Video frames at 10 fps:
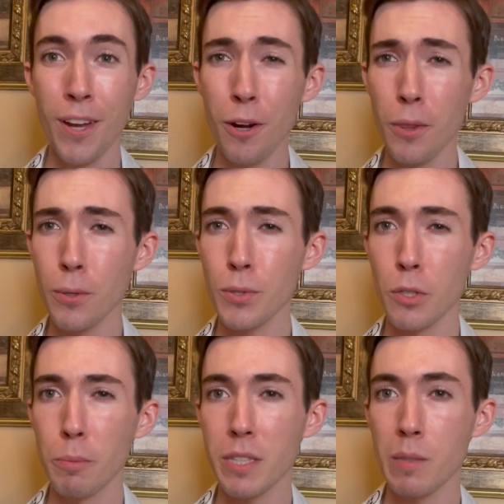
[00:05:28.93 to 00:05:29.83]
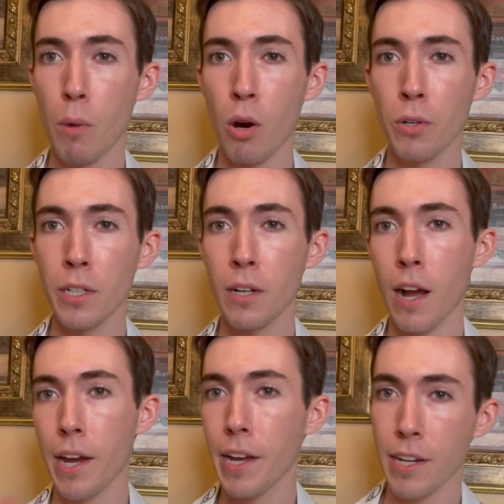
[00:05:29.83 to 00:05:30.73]
Although it's a little bit smaller,
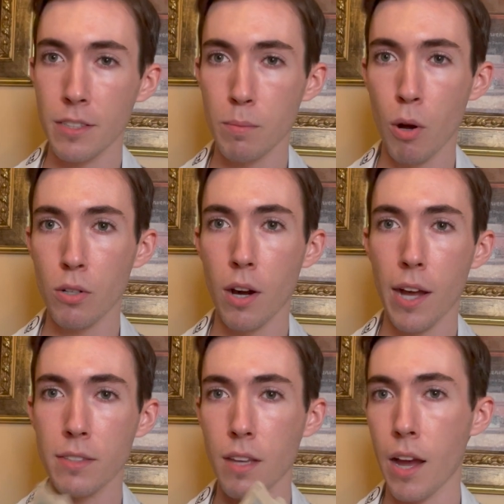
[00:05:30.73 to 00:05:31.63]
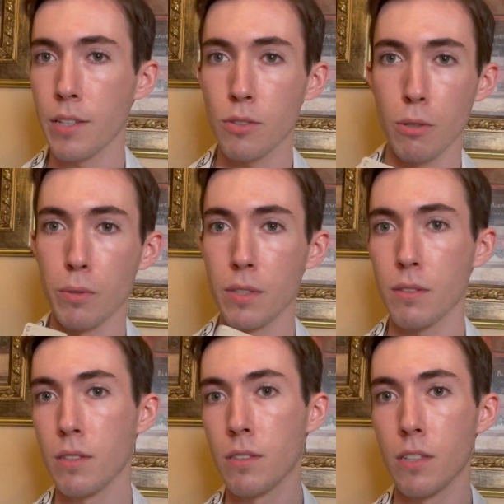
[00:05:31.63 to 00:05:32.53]
I had a small class size, so it
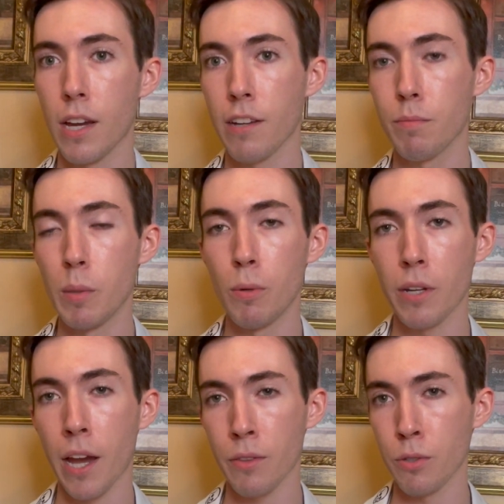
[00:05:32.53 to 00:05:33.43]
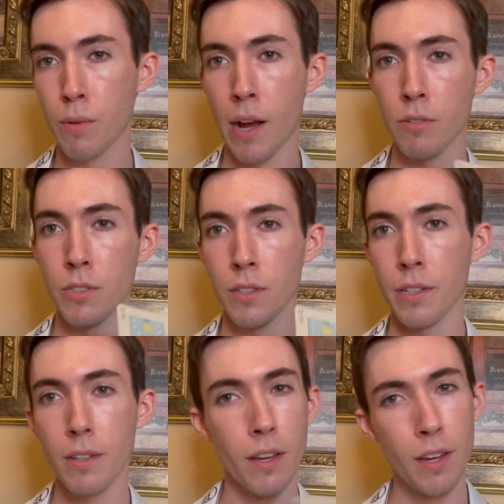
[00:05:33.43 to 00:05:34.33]
was easy to have people gathered around and,
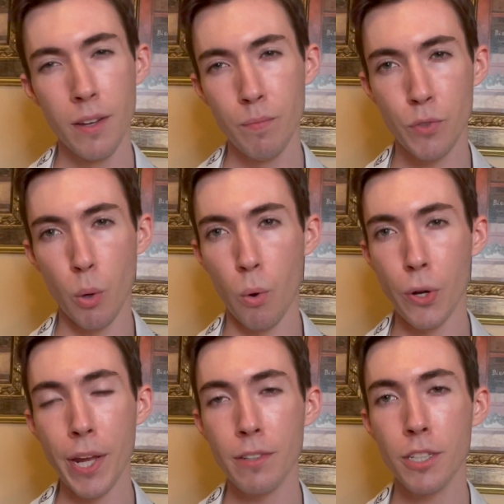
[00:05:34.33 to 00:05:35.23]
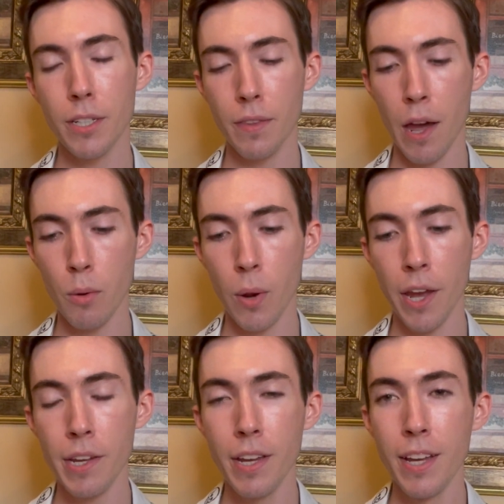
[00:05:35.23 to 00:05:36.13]
like, to orient it in that
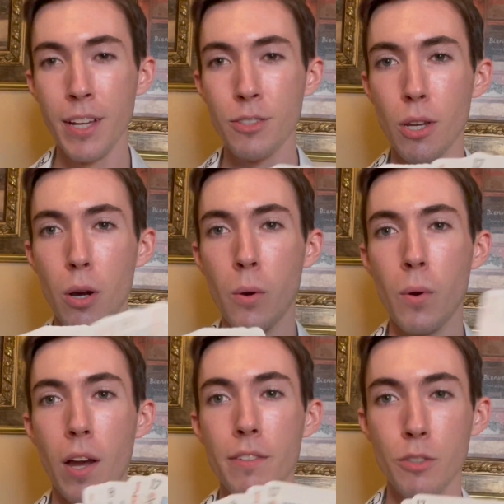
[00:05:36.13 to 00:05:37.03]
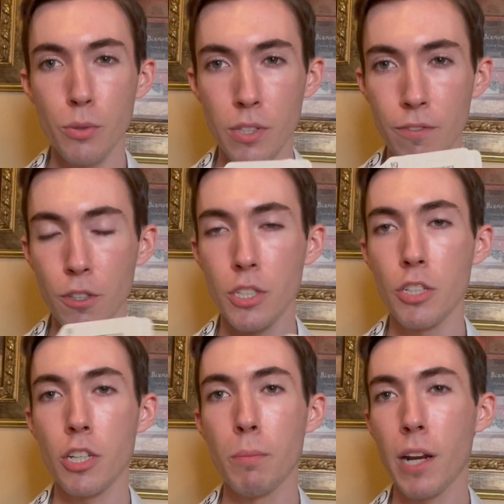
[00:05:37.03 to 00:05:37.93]
way. So I used it for
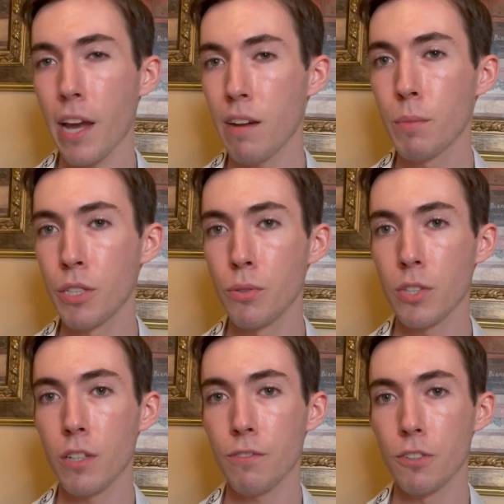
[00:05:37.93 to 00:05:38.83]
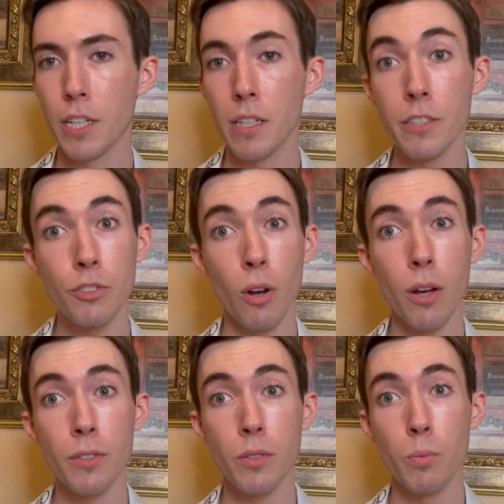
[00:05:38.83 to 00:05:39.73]
teaching, but I have been using it for daily
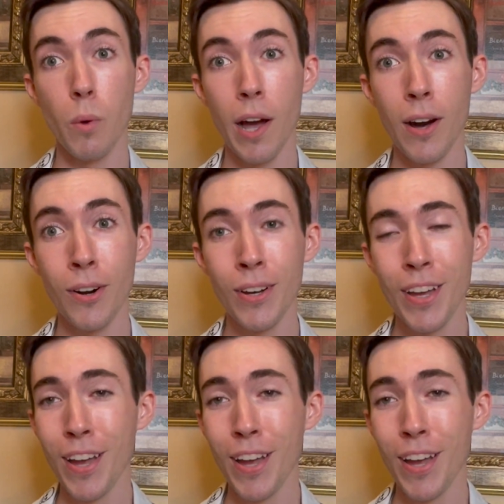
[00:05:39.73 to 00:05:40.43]
draws as well.